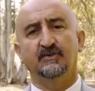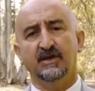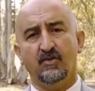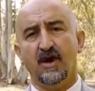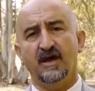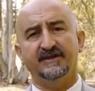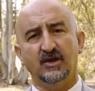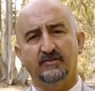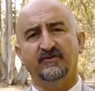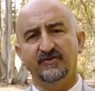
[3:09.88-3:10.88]
required a
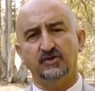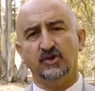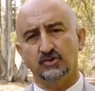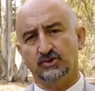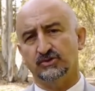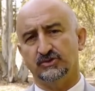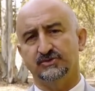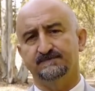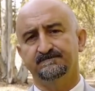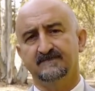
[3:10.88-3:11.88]
number of new solutions.